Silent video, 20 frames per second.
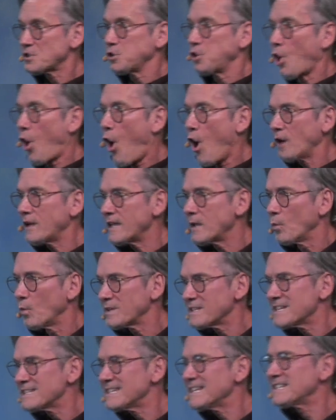longing? What
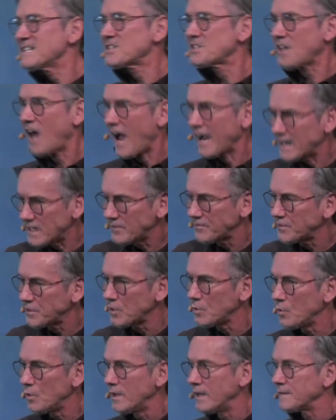is inside of
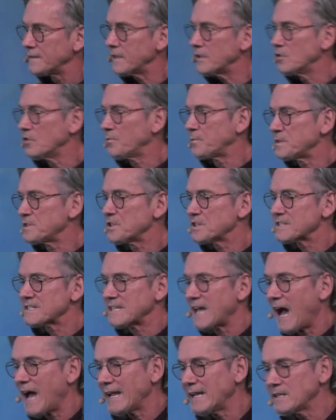you that you've been just
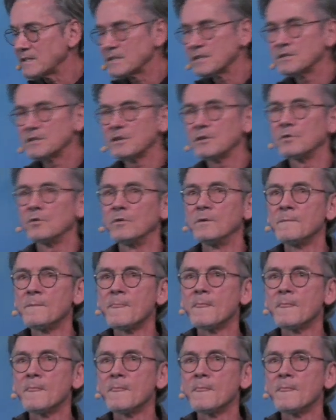dying to do?